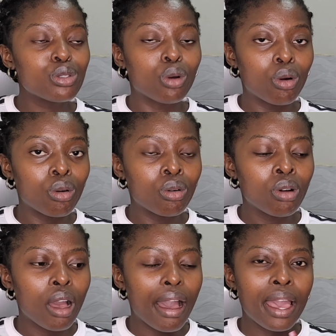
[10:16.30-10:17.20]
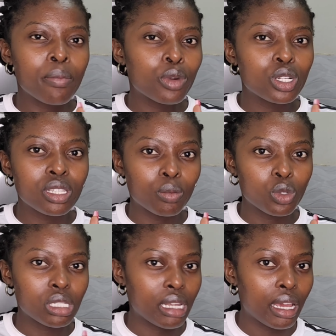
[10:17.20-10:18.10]
so I am not the
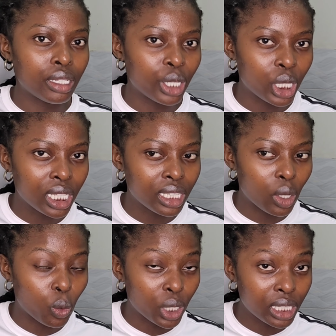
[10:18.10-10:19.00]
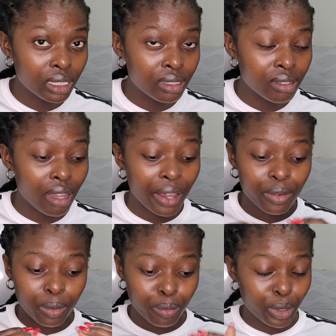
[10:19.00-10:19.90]
most tired girl in the world. I
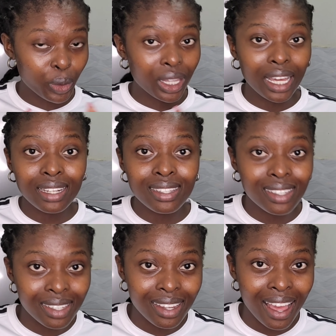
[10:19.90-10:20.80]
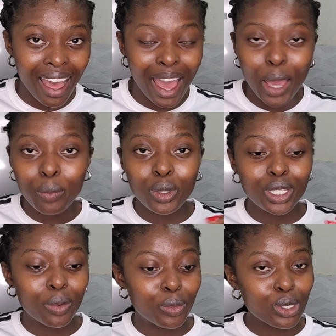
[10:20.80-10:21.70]
rebuke that. I am
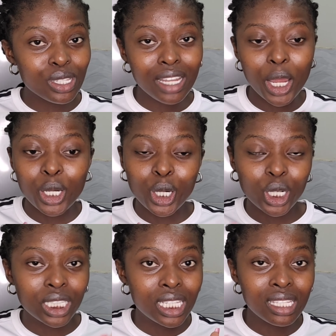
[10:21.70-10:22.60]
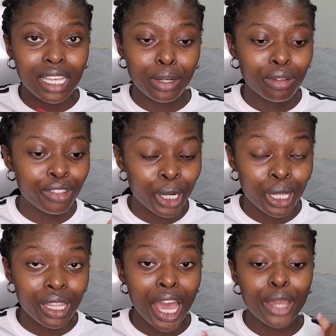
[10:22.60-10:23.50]
not the most tired girl this side of
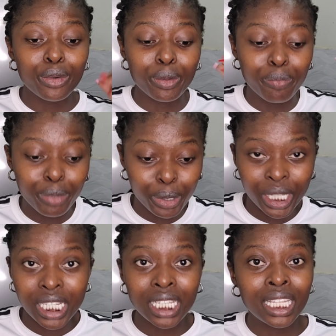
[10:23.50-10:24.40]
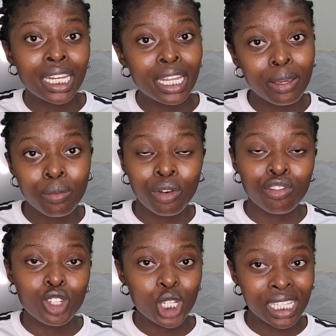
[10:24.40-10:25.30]
earth. I rebuke it in the name of
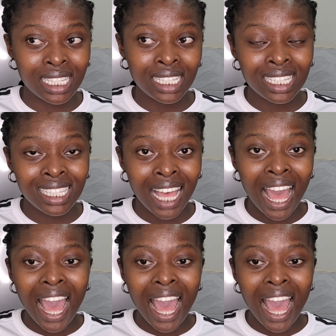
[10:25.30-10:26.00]
Jesus.